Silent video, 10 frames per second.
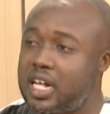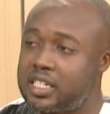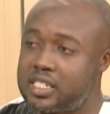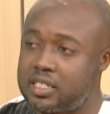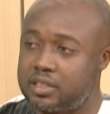
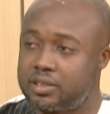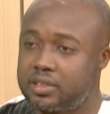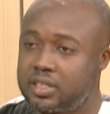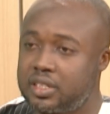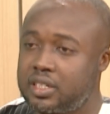thing,
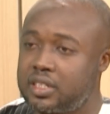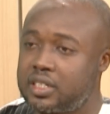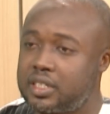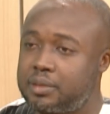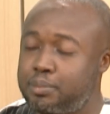
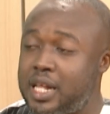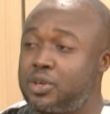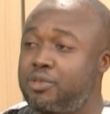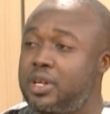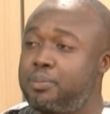part
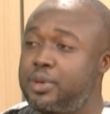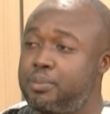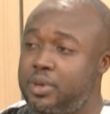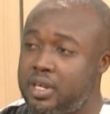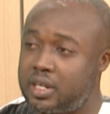of the
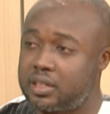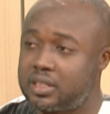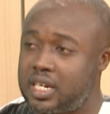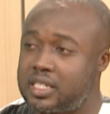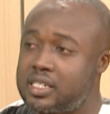PPE
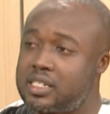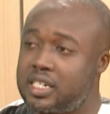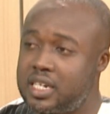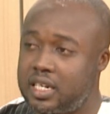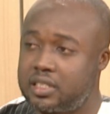that is
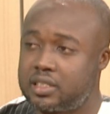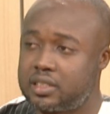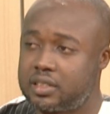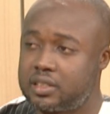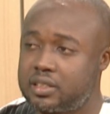needed
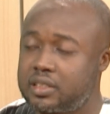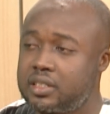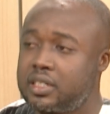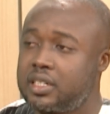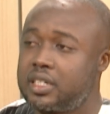
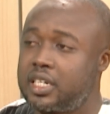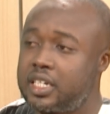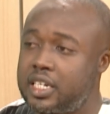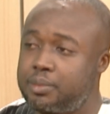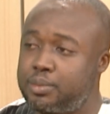
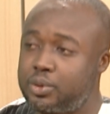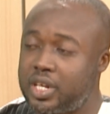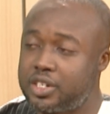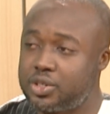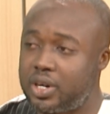in the
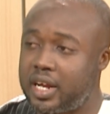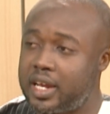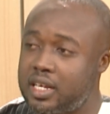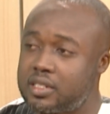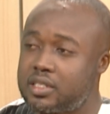protection
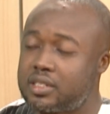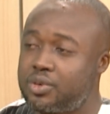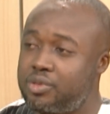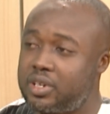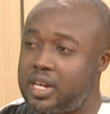against
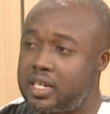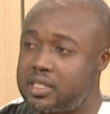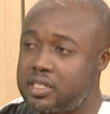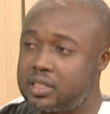COVID-19.